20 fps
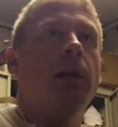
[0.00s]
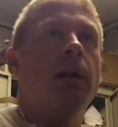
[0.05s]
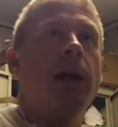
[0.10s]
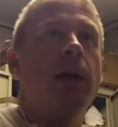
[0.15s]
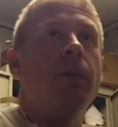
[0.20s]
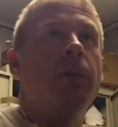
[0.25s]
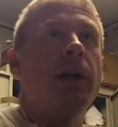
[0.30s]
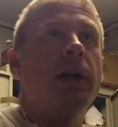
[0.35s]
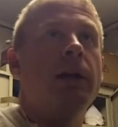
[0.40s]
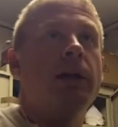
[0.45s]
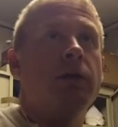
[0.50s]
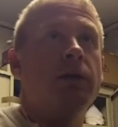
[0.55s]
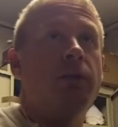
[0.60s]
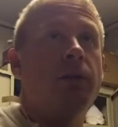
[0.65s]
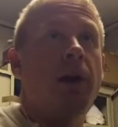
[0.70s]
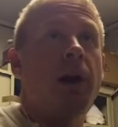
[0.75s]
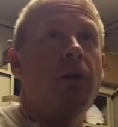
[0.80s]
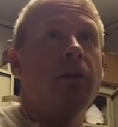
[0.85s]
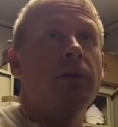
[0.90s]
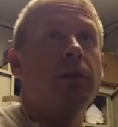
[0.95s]
and I paint is
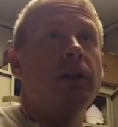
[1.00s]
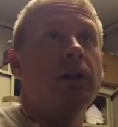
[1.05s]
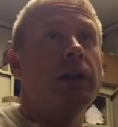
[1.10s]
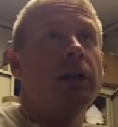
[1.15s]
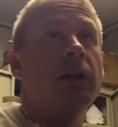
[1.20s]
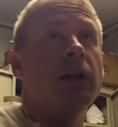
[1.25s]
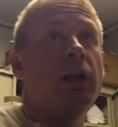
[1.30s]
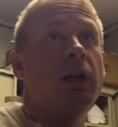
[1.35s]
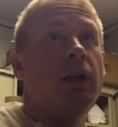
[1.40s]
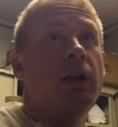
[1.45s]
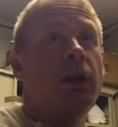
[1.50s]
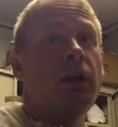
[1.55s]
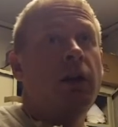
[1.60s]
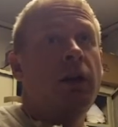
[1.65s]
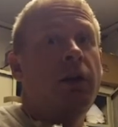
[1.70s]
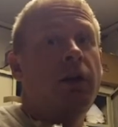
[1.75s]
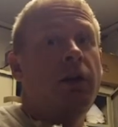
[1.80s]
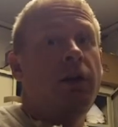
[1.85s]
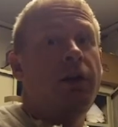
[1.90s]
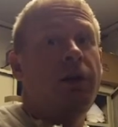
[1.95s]
probably
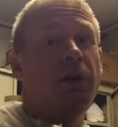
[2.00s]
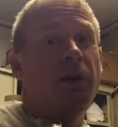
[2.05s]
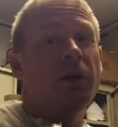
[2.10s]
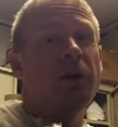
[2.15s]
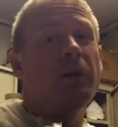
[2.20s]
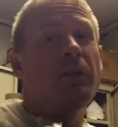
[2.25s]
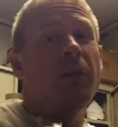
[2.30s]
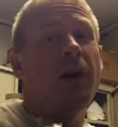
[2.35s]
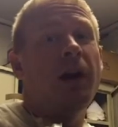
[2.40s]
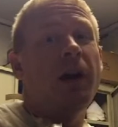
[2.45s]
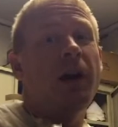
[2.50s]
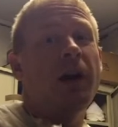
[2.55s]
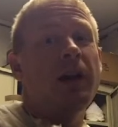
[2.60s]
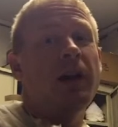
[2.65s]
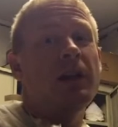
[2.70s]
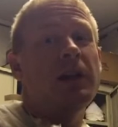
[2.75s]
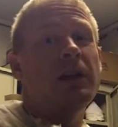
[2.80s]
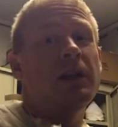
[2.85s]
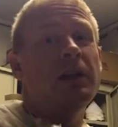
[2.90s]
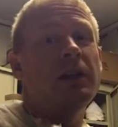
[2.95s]
30
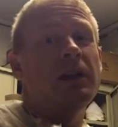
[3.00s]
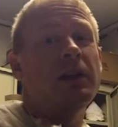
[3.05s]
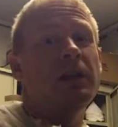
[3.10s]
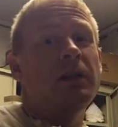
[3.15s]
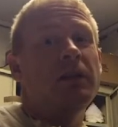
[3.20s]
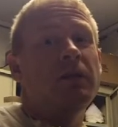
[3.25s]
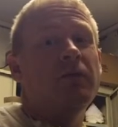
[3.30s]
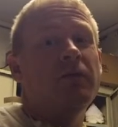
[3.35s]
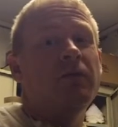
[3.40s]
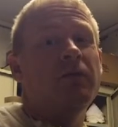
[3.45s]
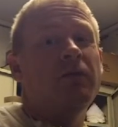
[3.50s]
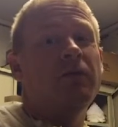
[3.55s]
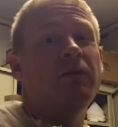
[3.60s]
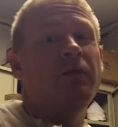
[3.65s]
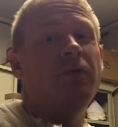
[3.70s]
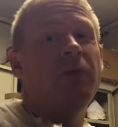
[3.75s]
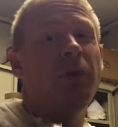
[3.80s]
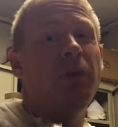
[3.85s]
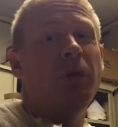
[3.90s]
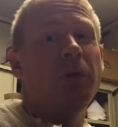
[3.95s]
by
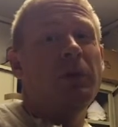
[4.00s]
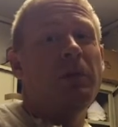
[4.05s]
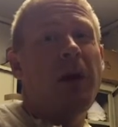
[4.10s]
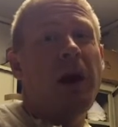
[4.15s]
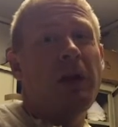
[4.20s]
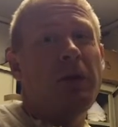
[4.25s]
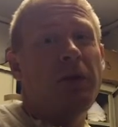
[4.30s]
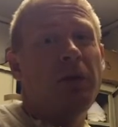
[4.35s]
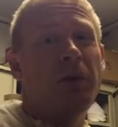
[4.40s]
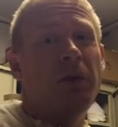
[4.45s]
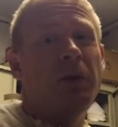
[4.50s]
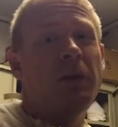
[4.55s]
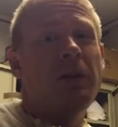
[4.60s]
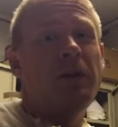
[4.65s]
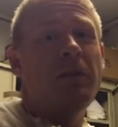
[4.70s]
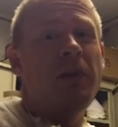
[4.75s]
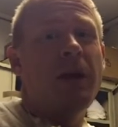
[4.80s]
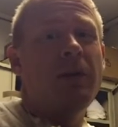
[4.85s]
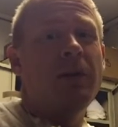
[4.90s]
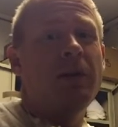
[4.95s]
30,
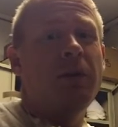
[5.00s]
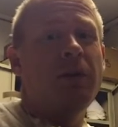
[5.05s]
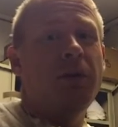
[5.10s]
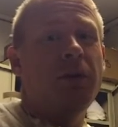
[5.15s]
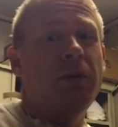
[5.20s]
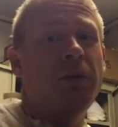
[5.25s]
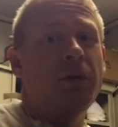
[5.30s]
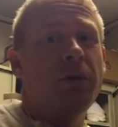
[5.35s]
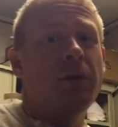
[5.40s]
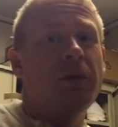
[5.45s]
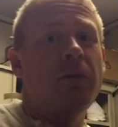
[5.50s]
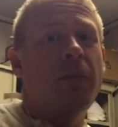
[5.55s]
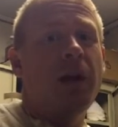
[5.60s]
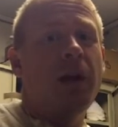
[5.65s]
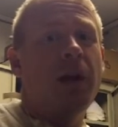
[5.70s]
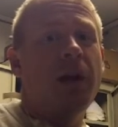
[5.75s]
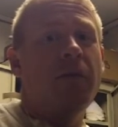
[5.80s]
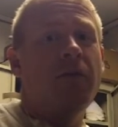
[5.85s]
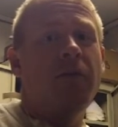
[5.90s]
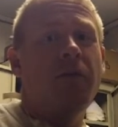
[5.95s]
maybe 30
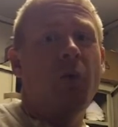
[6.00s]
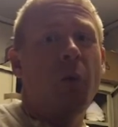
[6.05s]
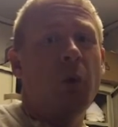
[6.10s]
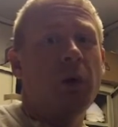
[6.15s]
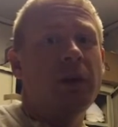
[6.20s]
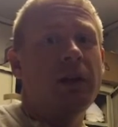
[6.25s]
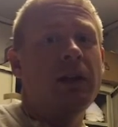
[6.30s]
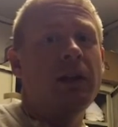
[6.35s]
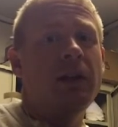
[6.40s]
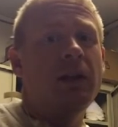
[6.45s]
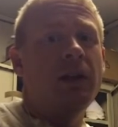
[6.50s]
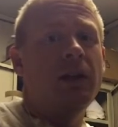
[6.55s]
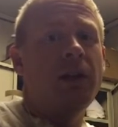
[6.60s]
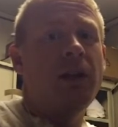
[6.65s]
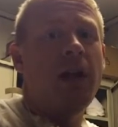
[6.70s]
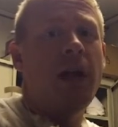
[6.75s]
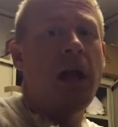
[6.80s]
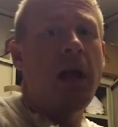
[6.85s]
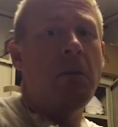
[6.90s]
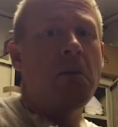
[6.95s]
by 40
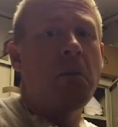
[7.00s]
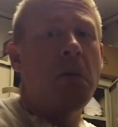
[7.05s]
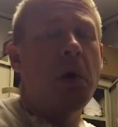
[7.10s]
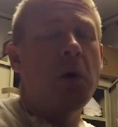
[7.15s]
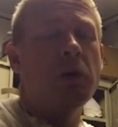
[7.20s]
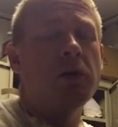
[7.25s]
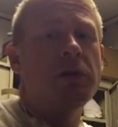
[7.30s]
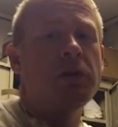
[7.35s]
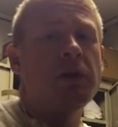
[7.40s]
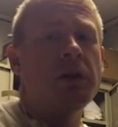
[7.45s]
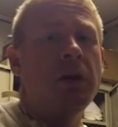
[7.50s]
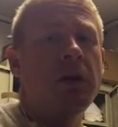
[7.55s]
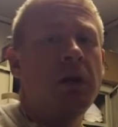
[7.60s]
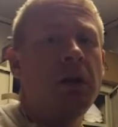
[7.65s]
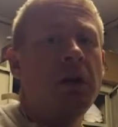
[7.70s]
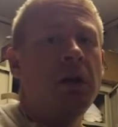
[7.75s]
at most.